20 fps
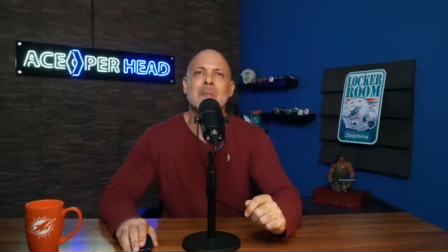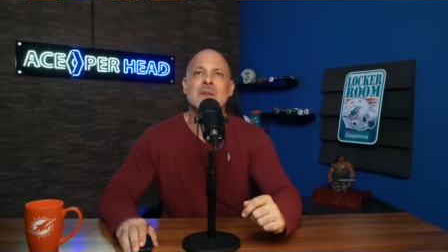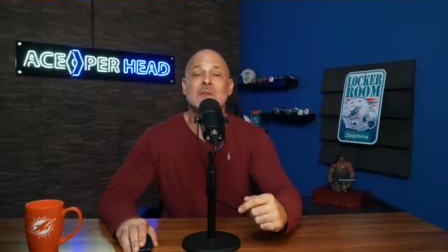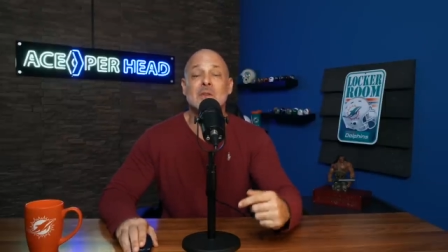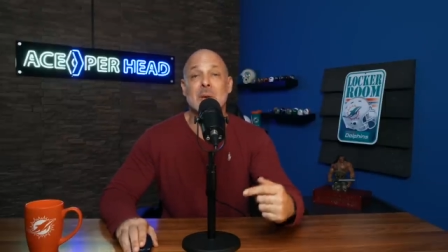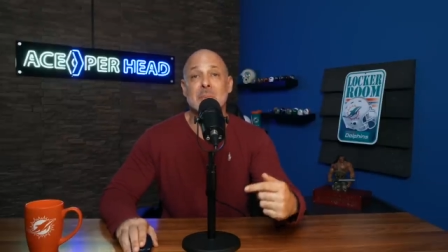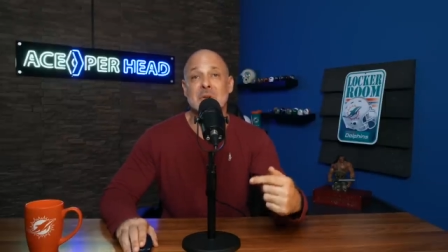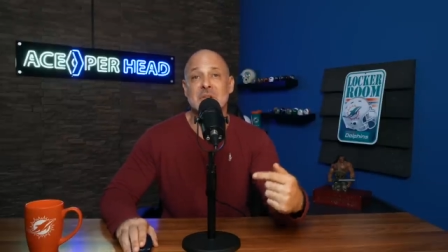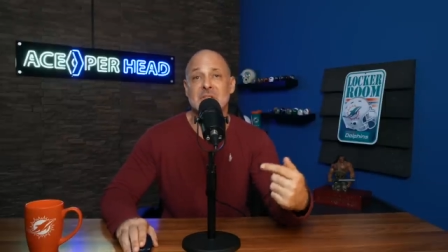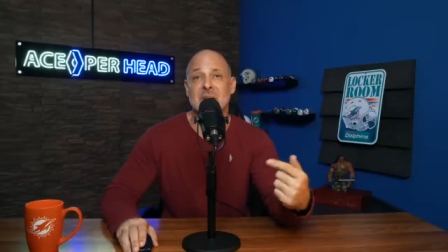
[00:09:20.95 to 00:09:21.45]

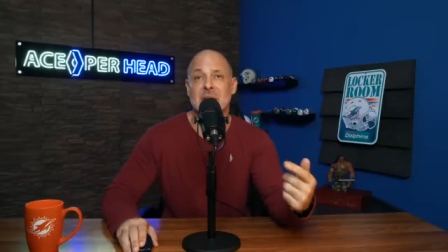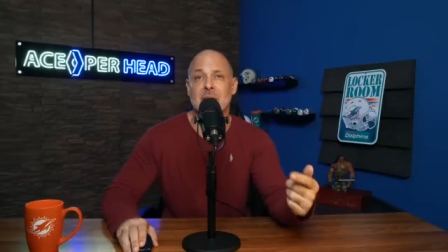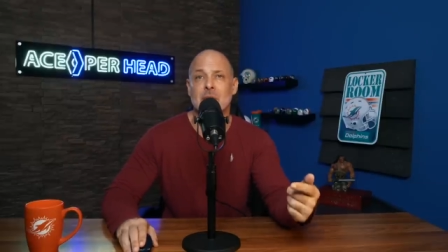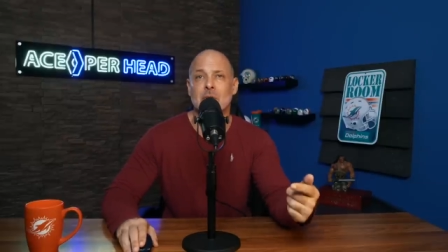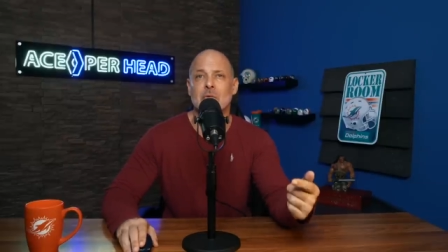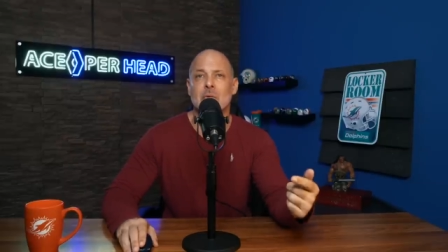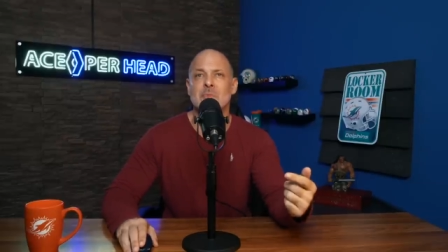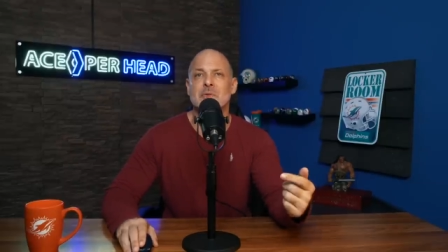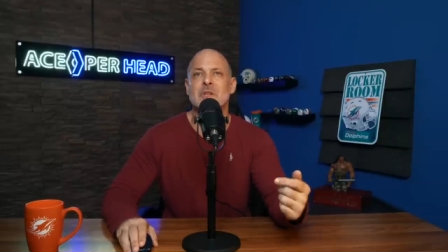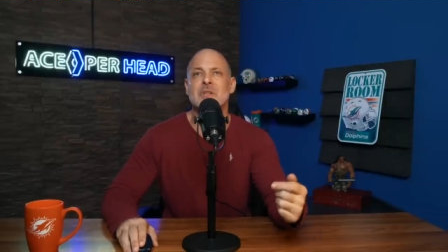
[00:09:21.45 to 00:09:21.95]
So that means
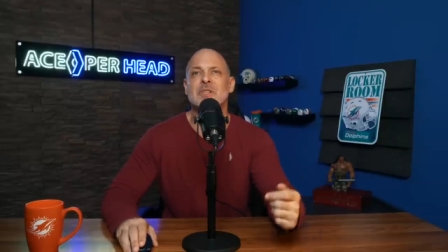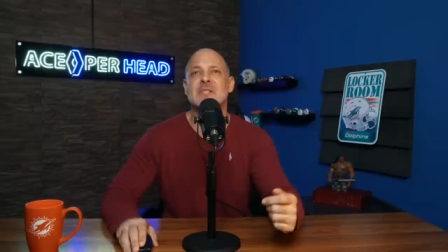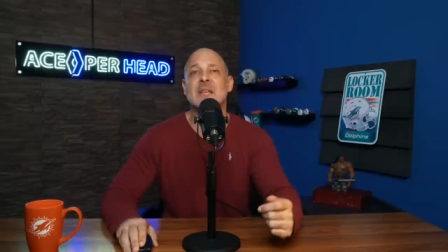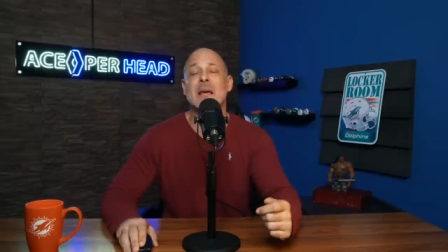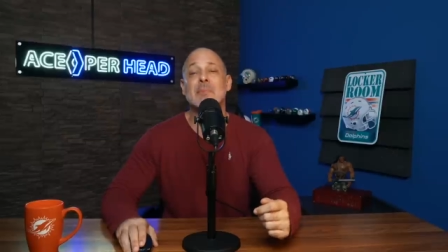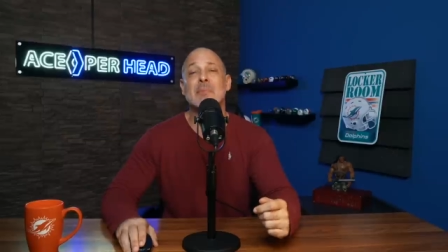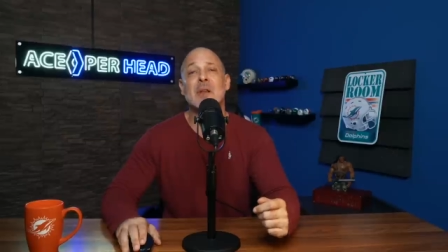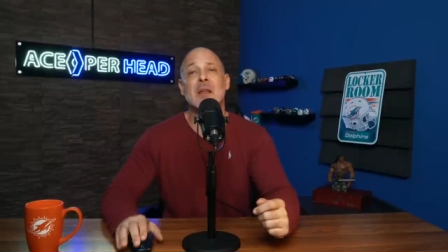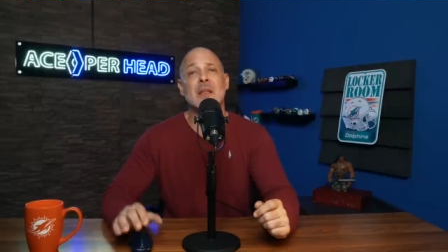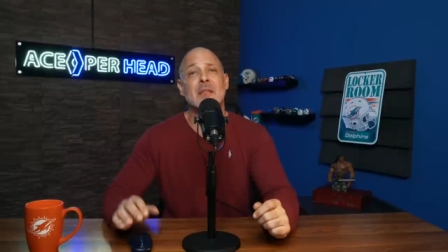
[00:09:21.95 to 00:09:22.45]
Ingram's going to
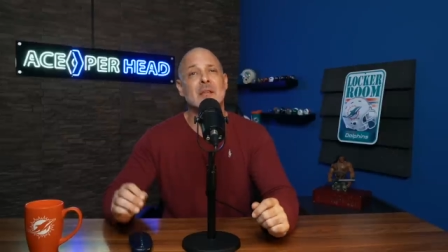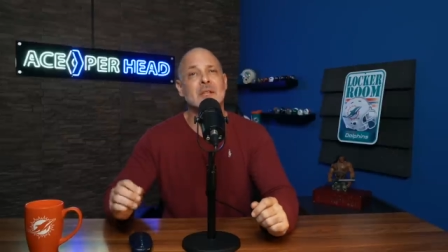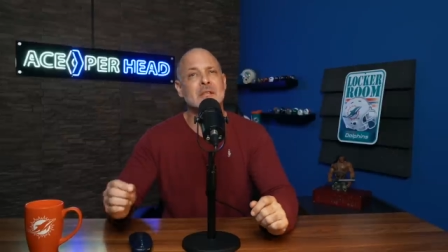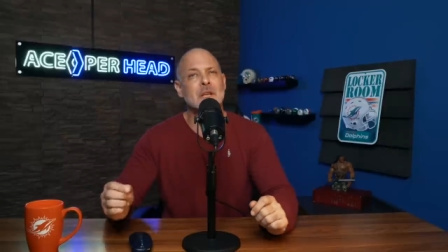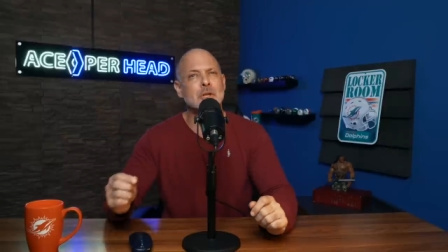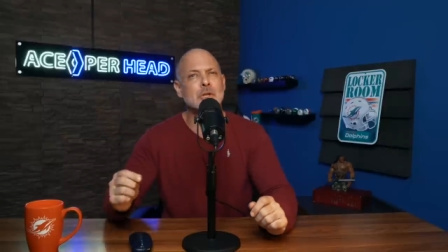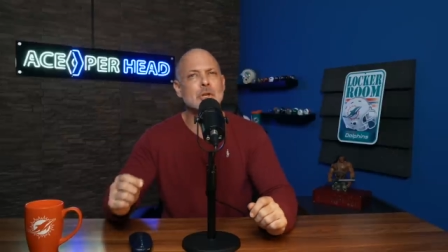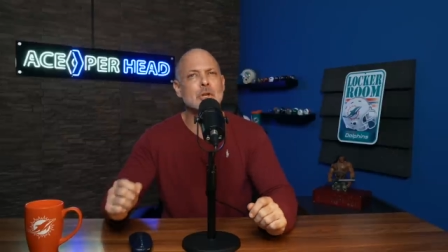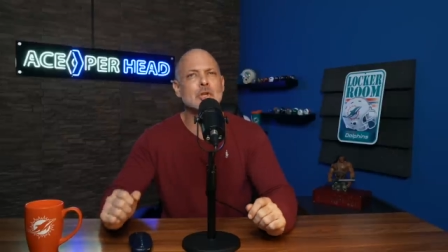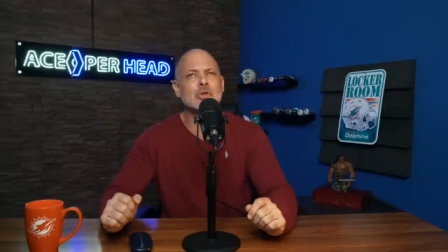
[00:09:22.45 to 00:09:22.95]
step in. In
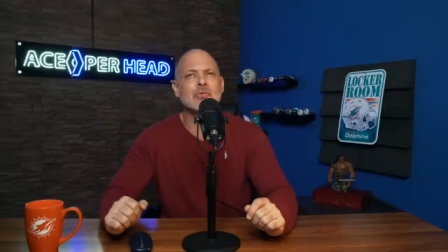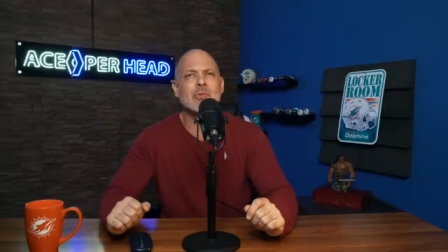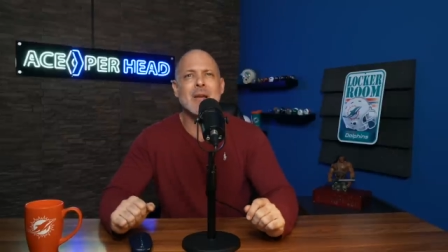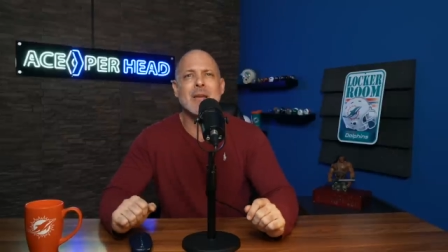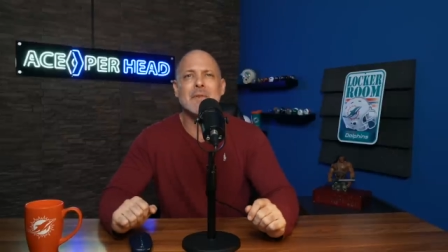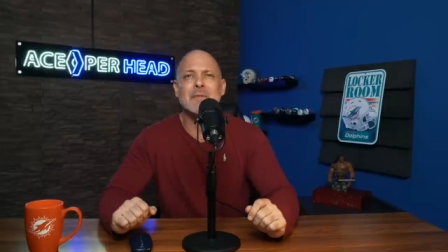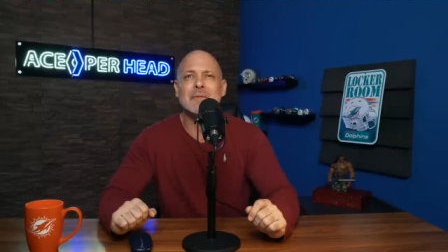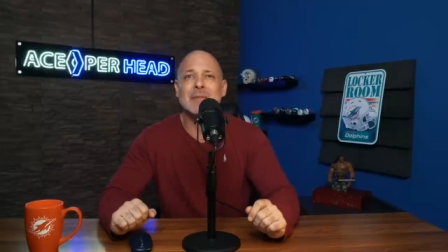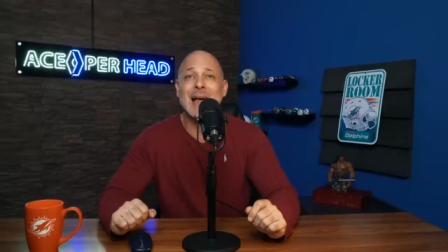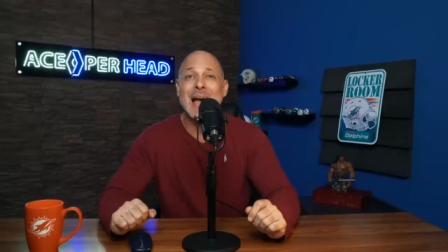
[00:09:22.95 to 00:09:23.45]
addition to
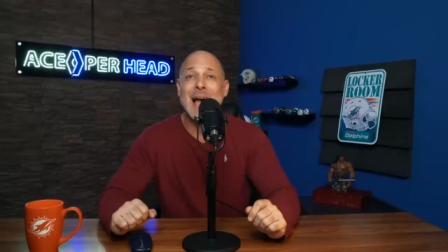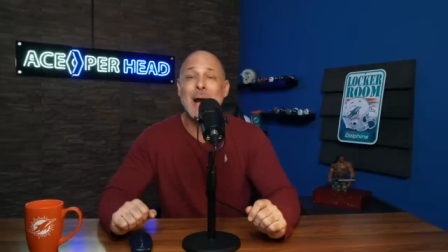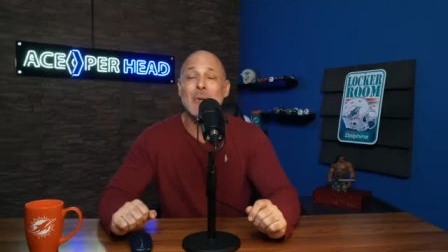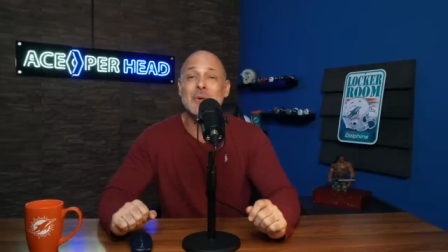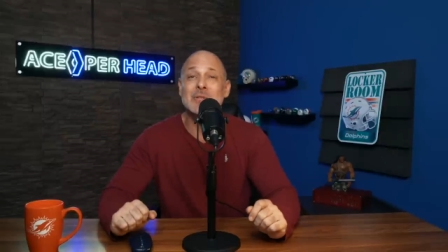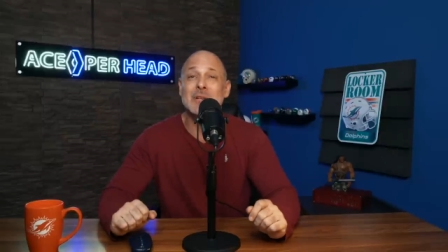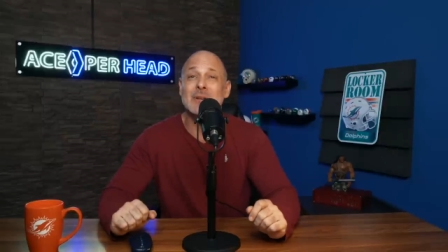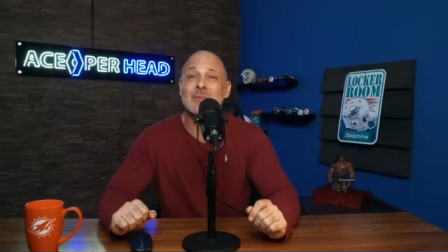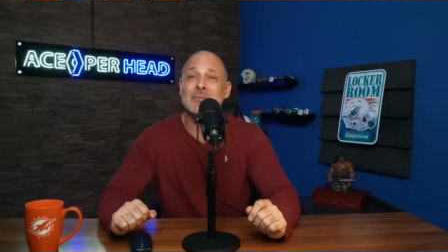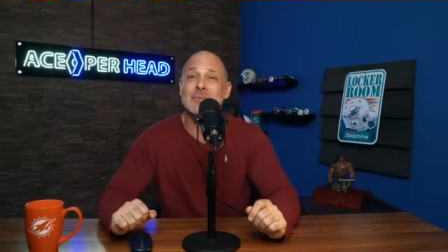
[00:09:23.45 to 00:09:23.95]
Trey
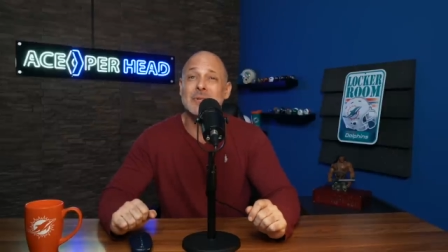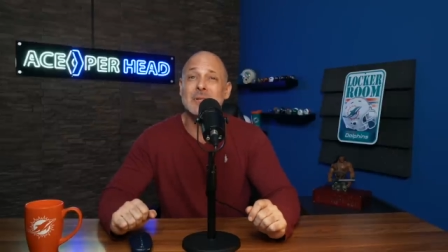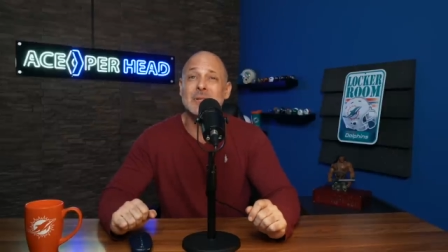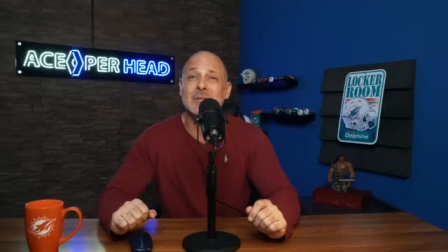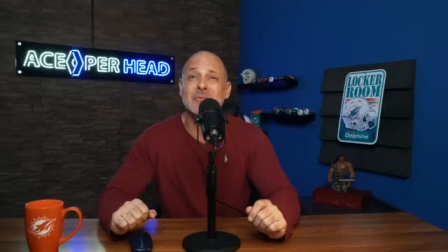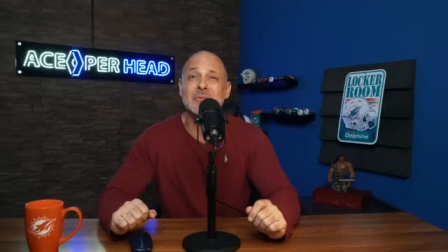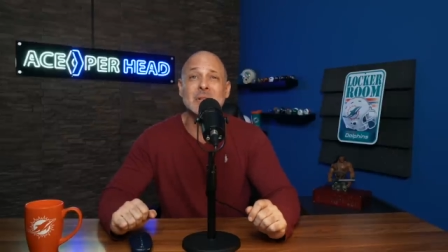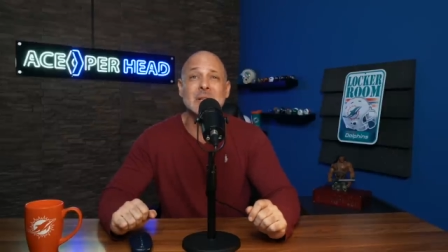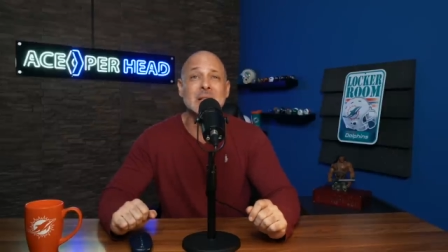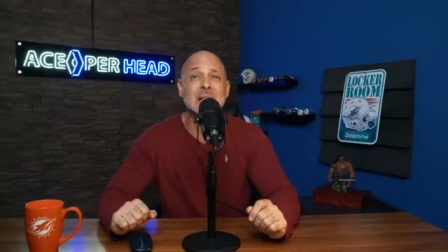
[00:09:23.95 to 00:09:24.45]
Flowers, I
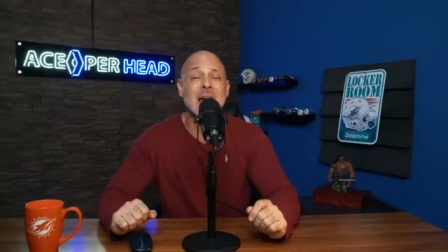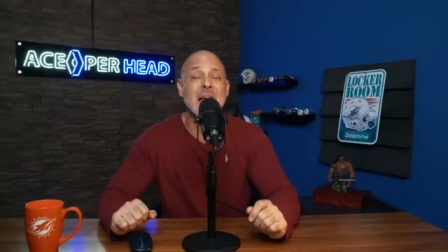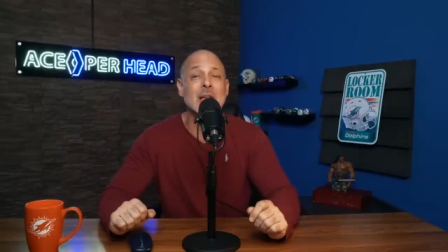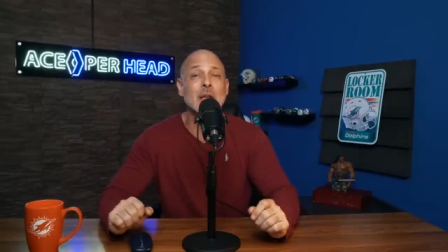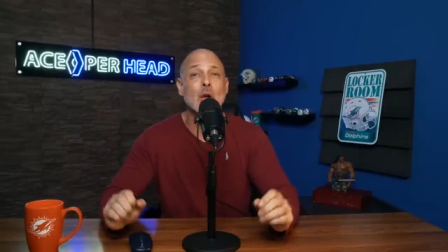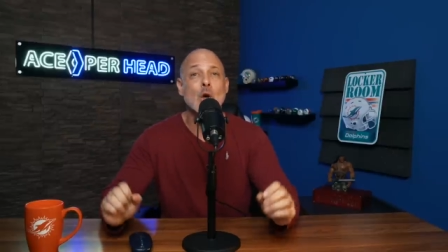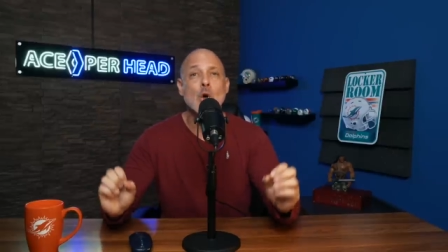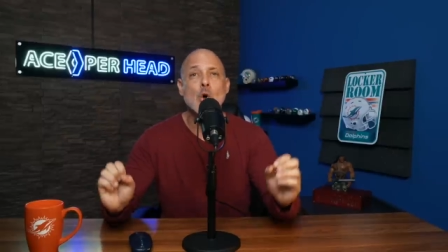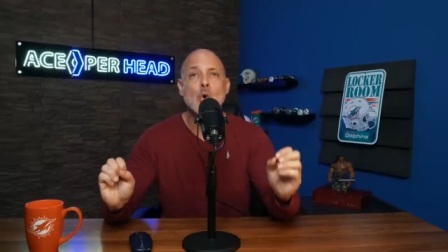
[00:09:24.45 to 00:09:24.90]
really, really like.